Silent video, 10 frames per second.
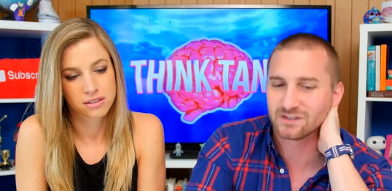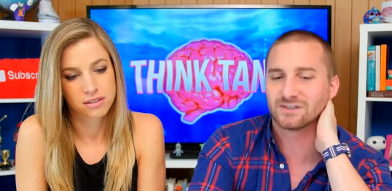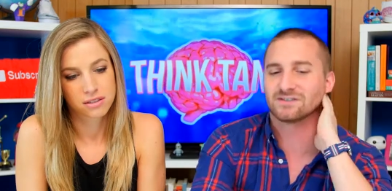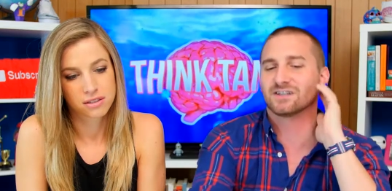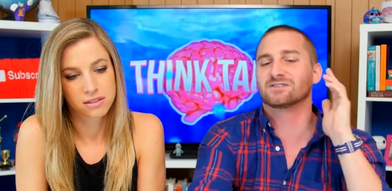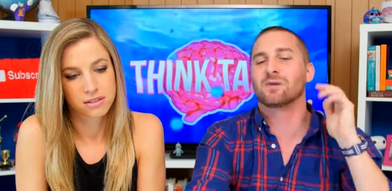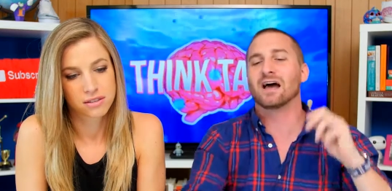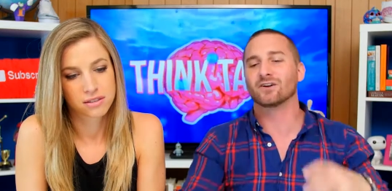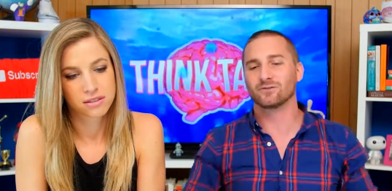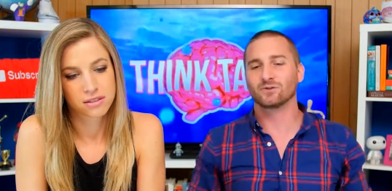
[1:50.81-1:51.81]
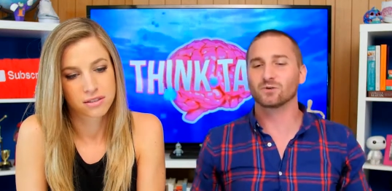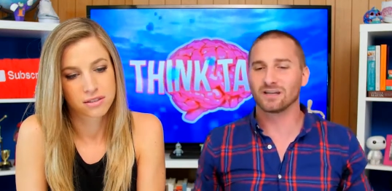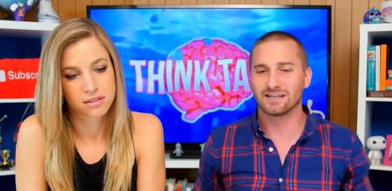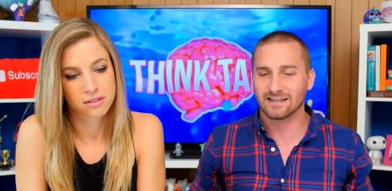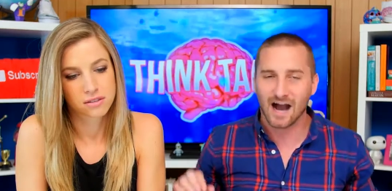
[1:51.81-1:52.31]
Speaker 1: because it doesn't matter if you
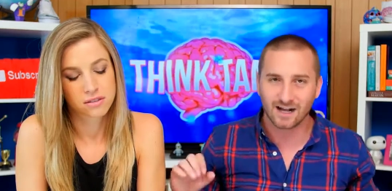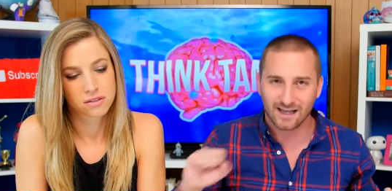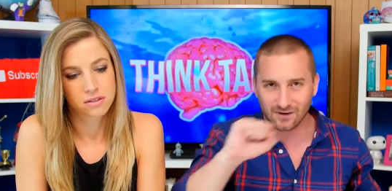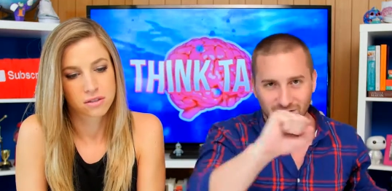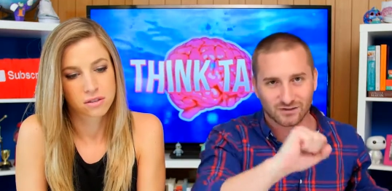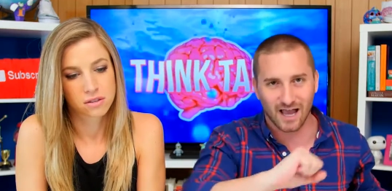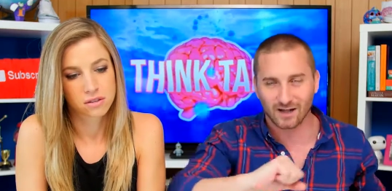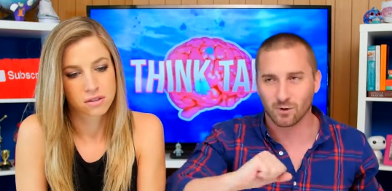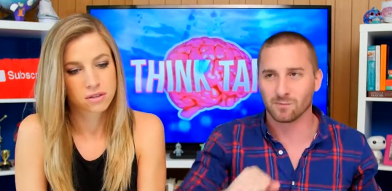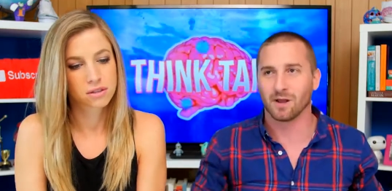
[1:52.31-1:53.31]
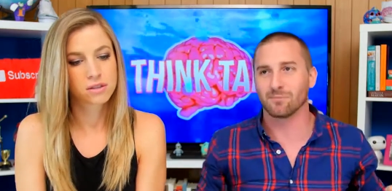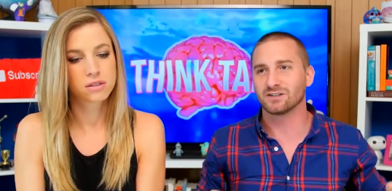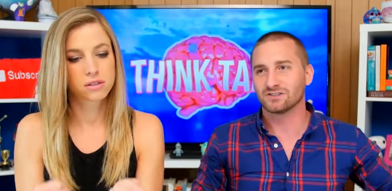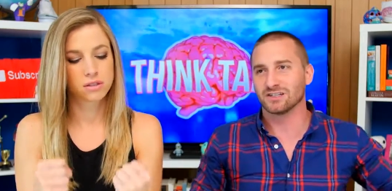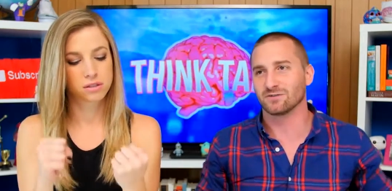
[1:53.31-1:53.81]
can knock out a jaguar by
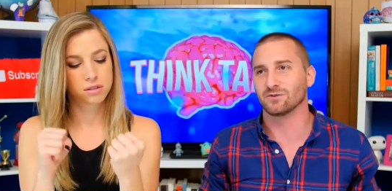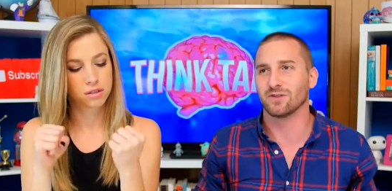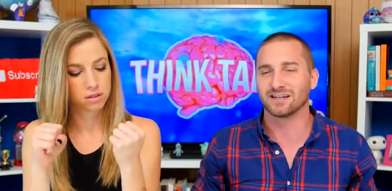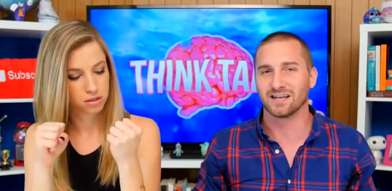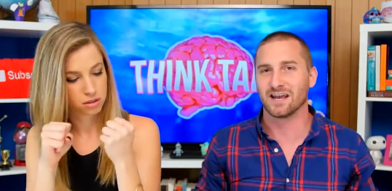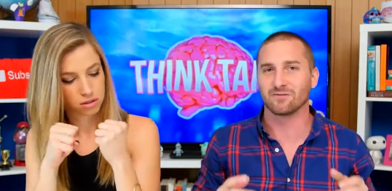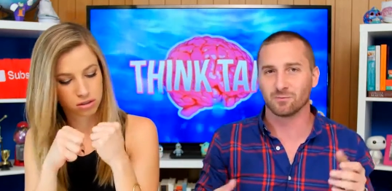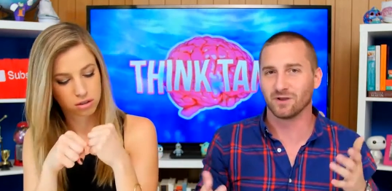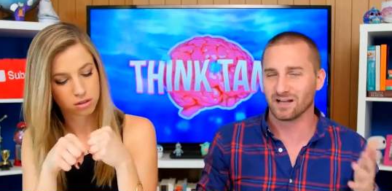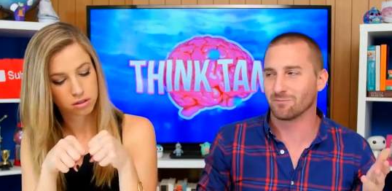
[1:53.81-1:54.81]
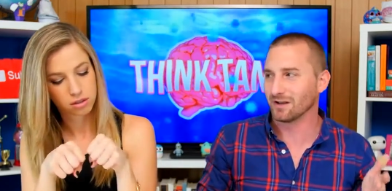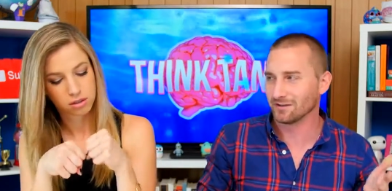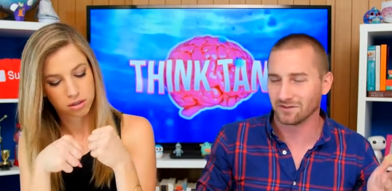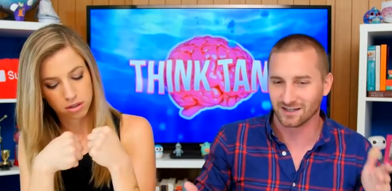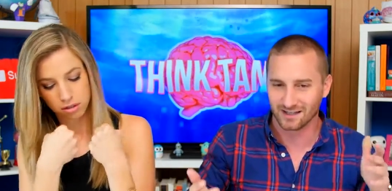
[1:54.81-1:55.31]
punching it if you then can never pick up
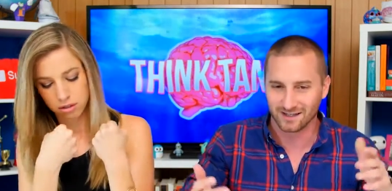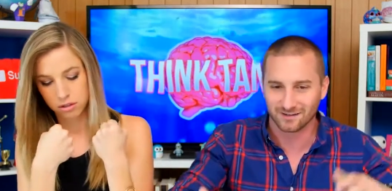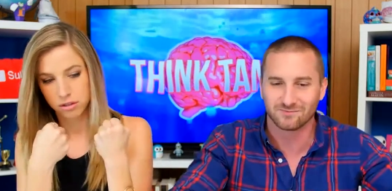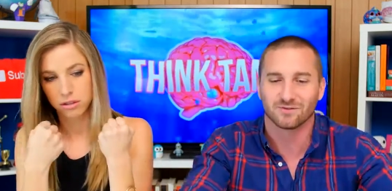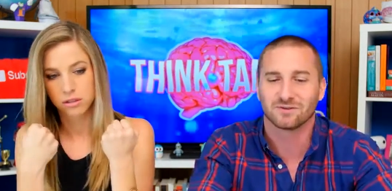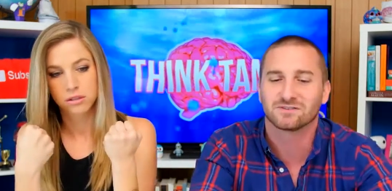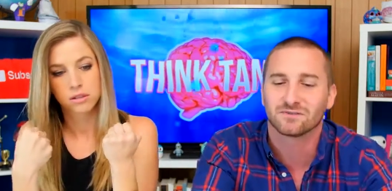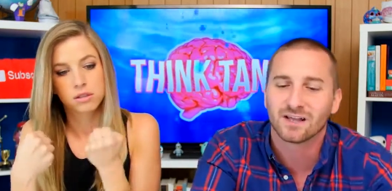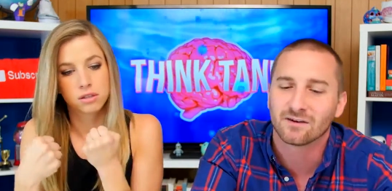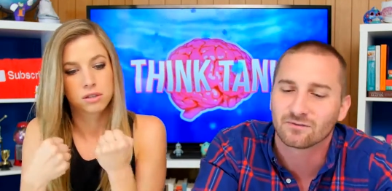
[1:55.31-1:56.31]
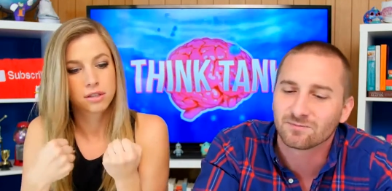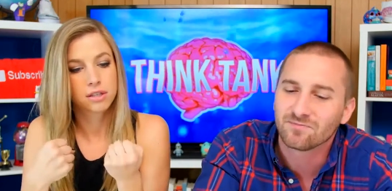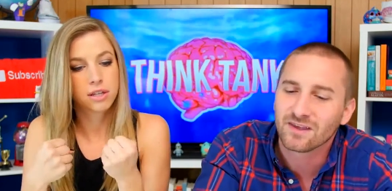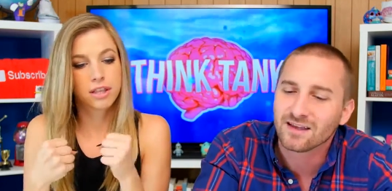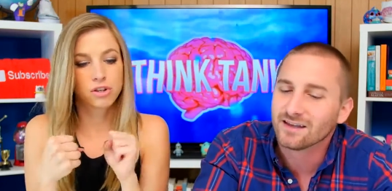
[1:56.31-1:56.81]
anything again for the rest of your life.
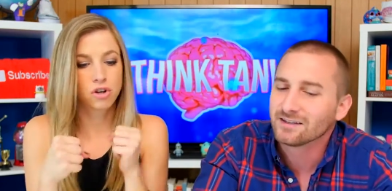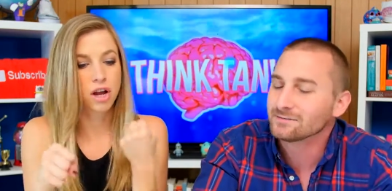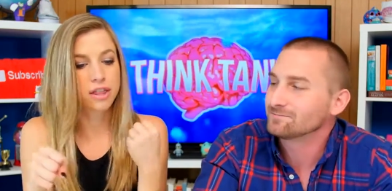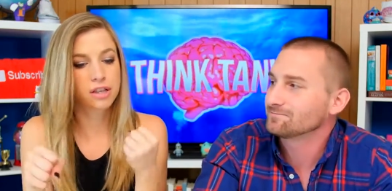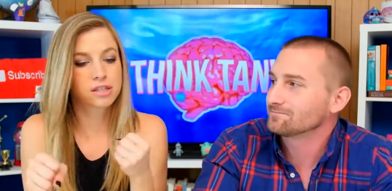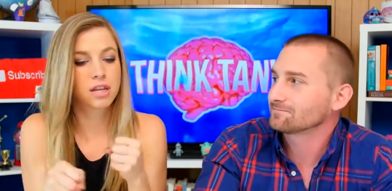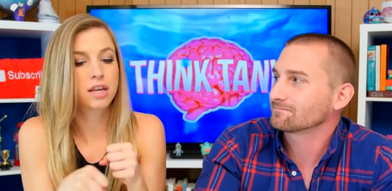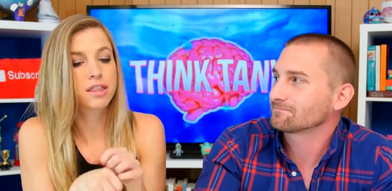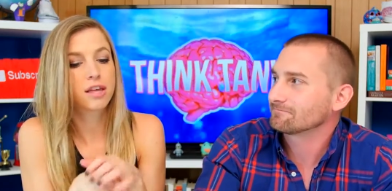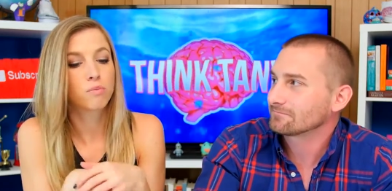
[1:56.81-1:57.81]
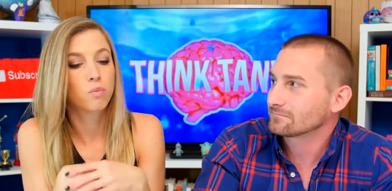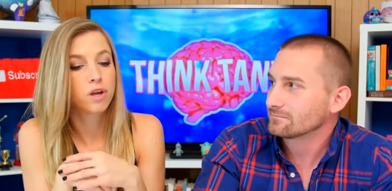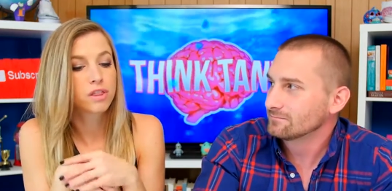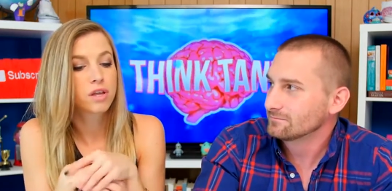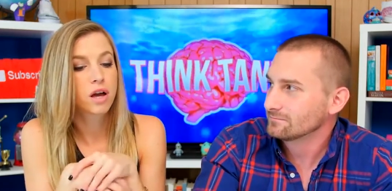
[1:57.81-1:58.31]
Speaker 2: Did they try the study then
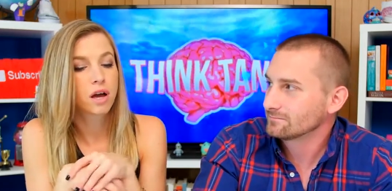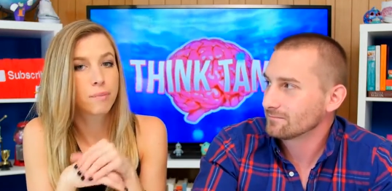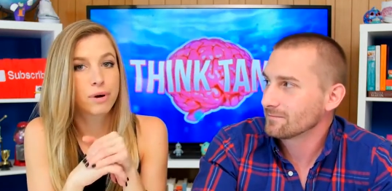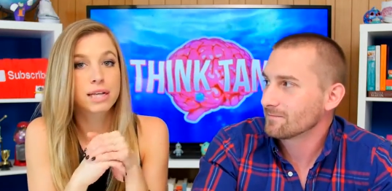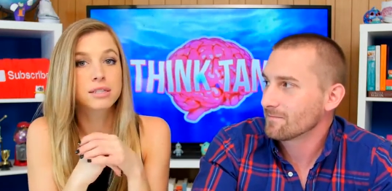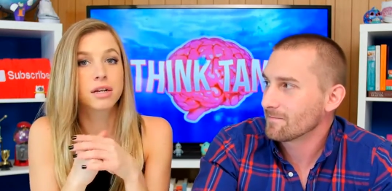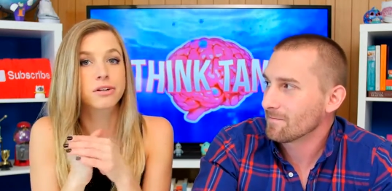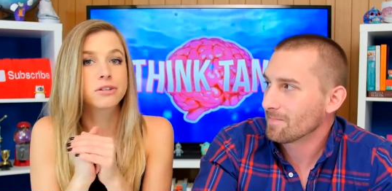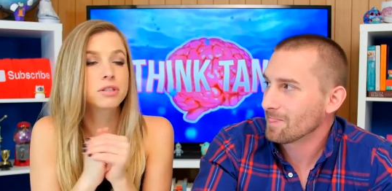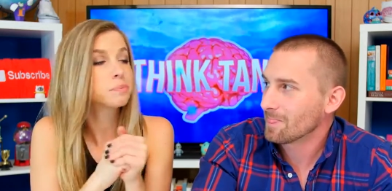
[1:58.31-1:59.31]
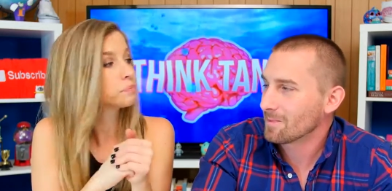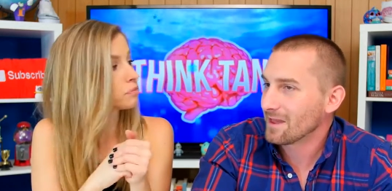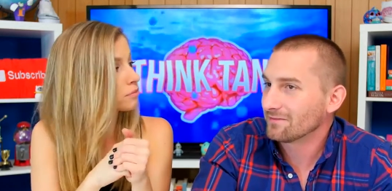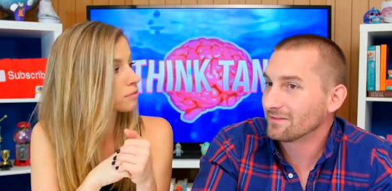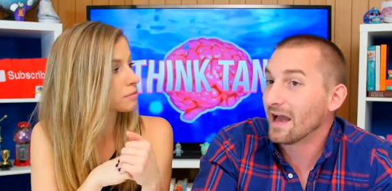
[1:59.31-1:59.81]
with uh, brass knuckles?
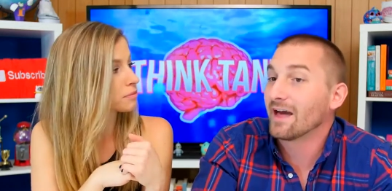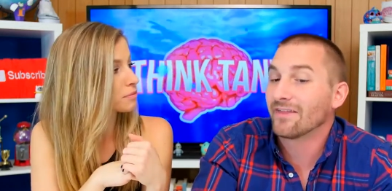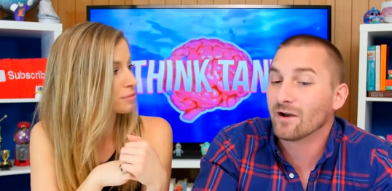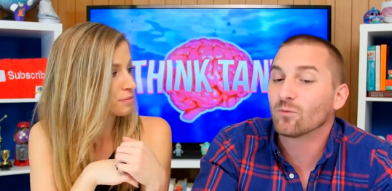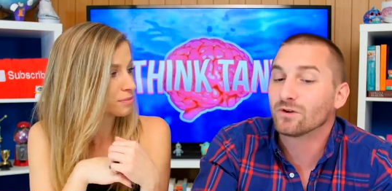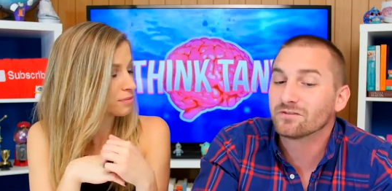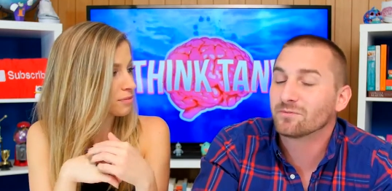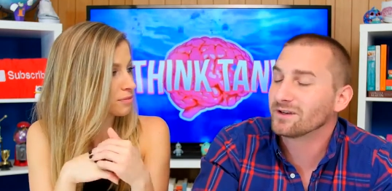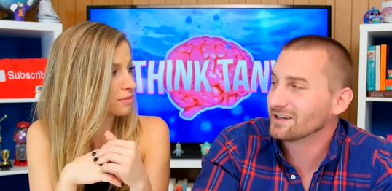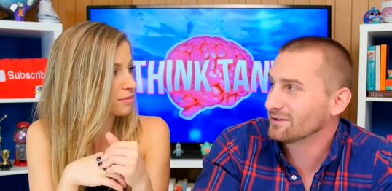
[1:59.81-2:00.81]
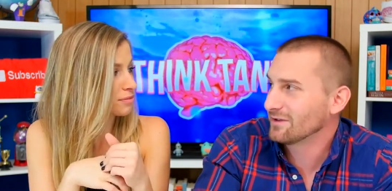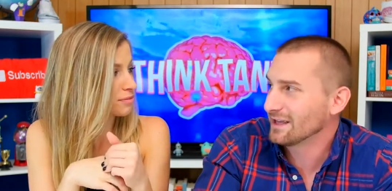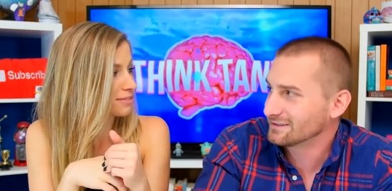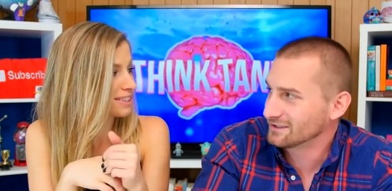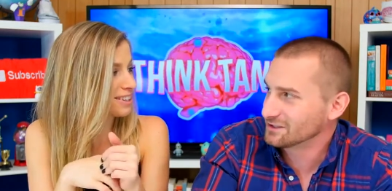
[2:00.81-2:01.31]
Speaker 1: that that would have been an
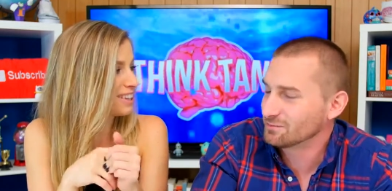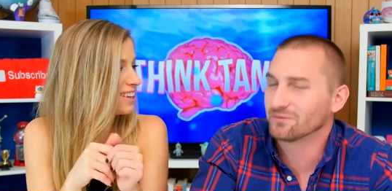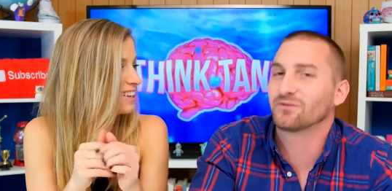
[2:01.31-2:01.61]
advantage, but